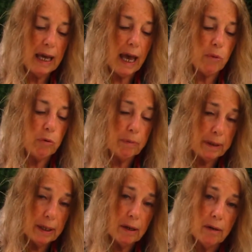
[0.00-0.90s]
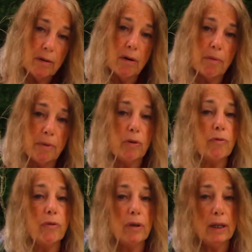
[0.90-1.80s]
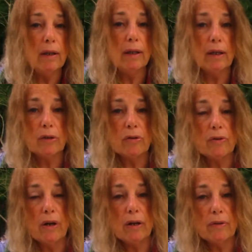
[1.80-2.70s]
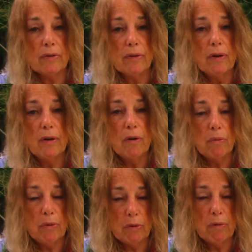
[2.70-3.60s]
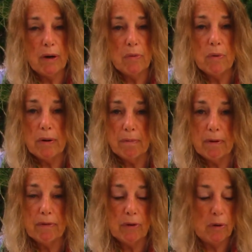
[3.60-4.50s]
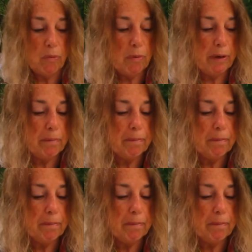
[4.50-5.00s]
And we'll begin our beautiful healing exercise with the Great White Buffalo Woman.